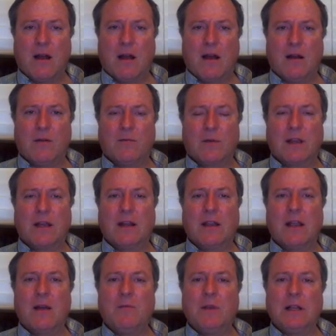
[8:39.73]
um, can
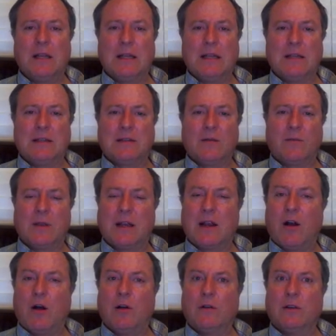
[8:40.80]
emulate something
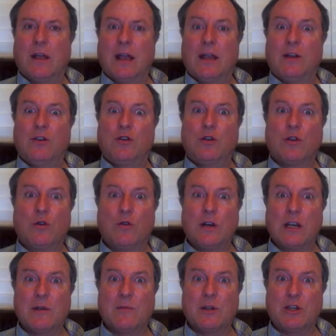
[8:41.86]
called a
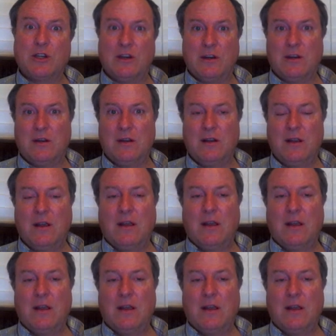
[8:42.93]
Turing machine.